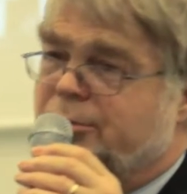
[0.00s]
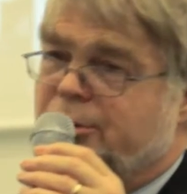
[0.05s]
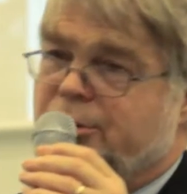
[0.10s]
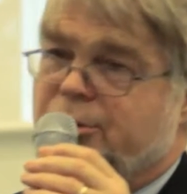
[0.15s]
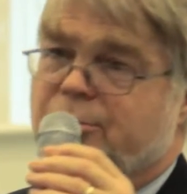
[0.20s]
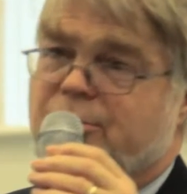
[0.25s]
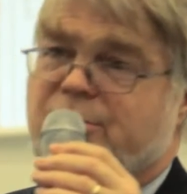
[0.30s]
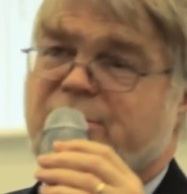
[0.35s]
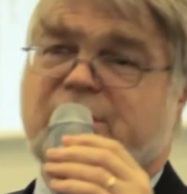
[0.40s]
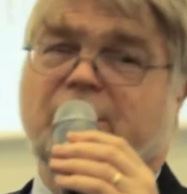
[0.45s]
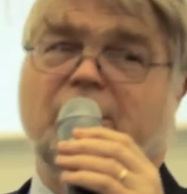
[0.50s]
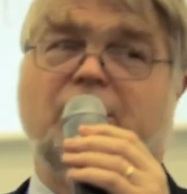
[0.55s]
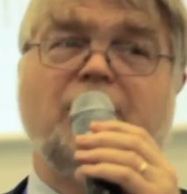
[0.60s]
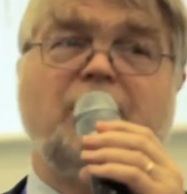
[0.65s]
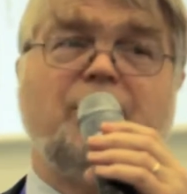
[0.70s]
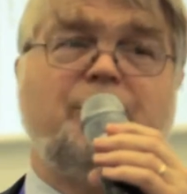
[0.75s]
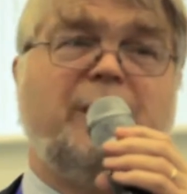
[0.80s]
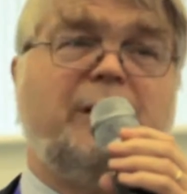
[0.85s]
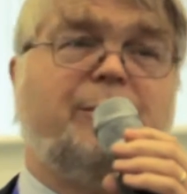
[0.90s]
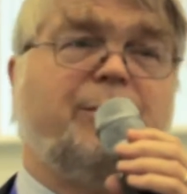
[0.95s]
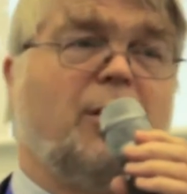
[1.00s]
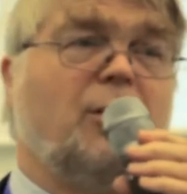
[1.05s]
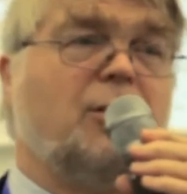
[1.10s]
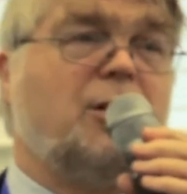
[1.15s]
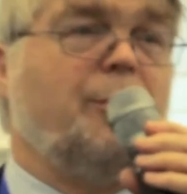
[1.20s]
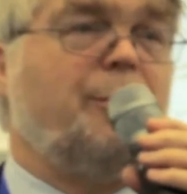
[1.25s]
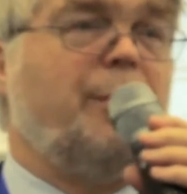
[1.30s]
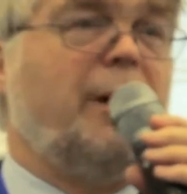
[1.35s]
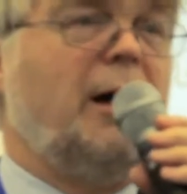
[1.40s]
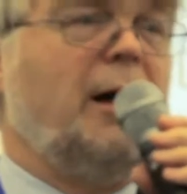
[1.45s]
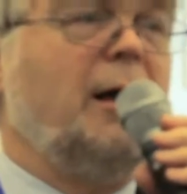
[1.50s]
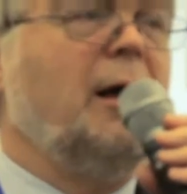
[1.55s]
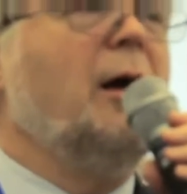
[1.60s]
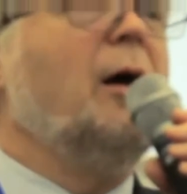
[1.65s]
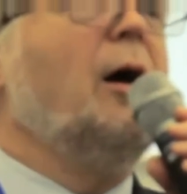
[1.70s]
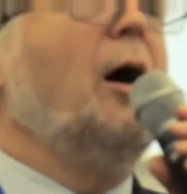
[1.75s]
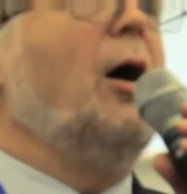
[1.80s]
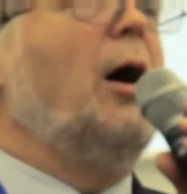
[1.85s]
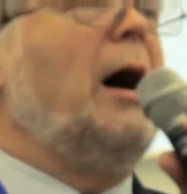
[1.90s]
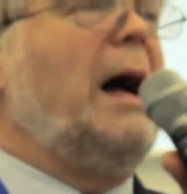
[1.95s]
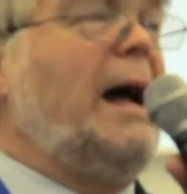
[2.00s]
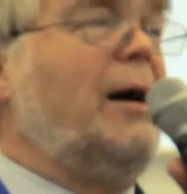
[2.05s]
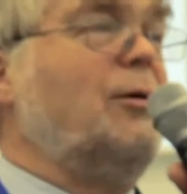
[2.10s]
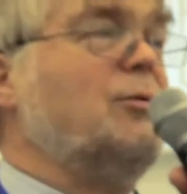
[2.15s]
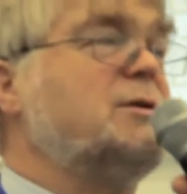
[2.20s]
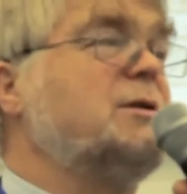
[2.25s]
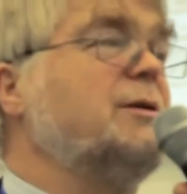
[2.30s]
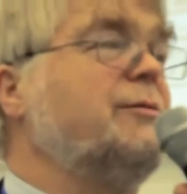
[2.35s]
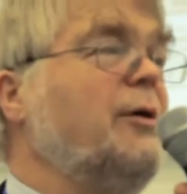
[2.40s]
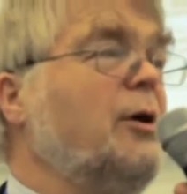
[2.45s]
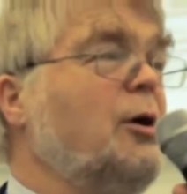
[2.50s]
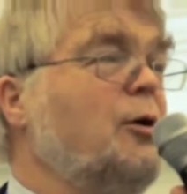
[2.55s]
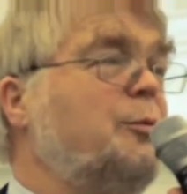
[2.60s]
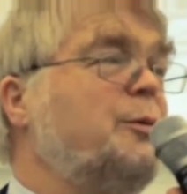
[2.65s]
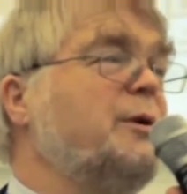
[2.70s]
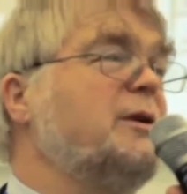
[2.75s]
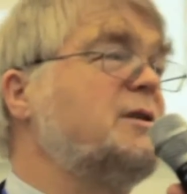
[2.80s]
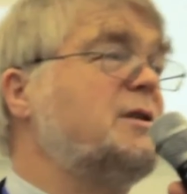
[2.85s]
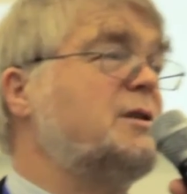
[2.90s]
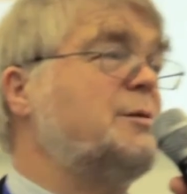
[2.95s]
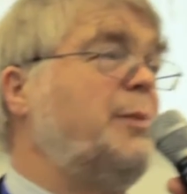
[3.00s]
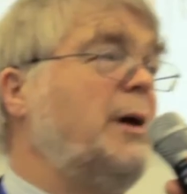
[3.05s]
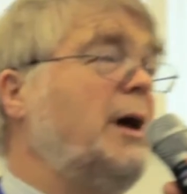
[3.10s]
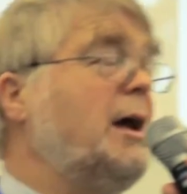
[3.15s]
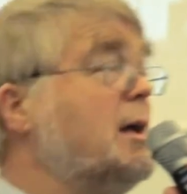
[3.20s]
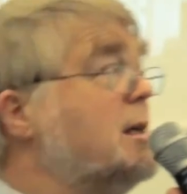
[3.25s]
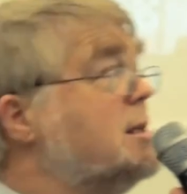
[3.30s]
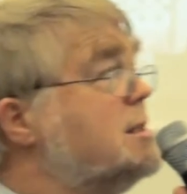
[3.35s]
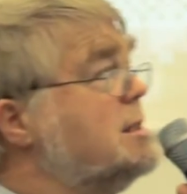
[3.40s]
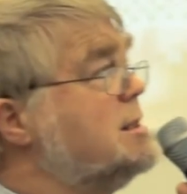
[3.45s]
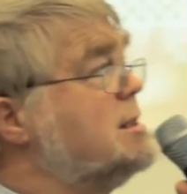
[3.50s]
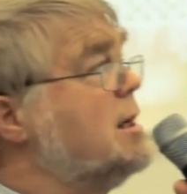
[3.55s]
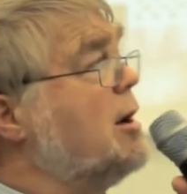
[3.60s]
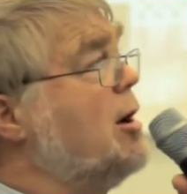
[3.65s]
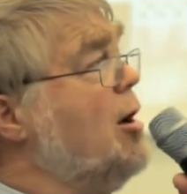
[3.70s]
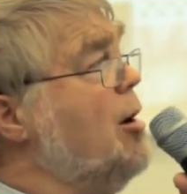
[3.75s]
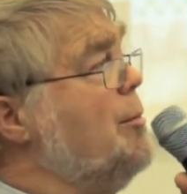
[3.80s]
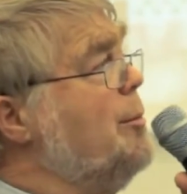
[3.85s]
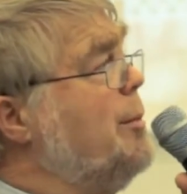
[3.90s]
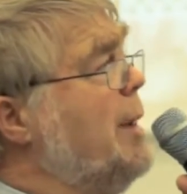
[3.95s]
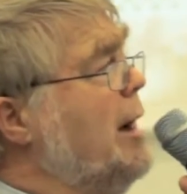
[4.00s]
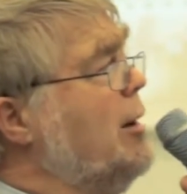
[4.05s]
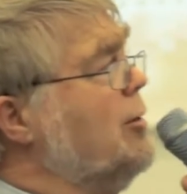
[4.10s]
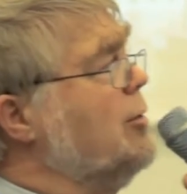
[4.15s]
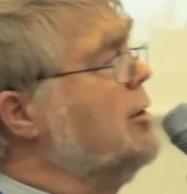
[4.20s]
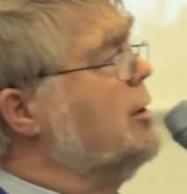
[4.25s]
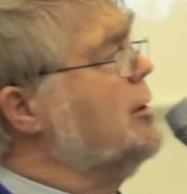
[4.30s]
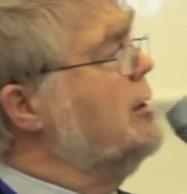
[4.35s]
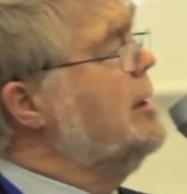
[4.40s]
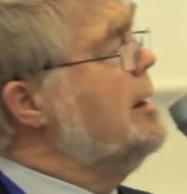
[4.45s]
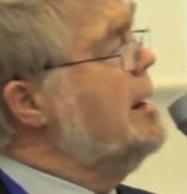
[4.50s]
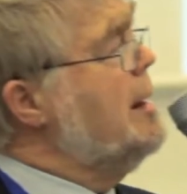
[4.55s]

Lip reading: rooms that other people occupy out of open space. It's a compound.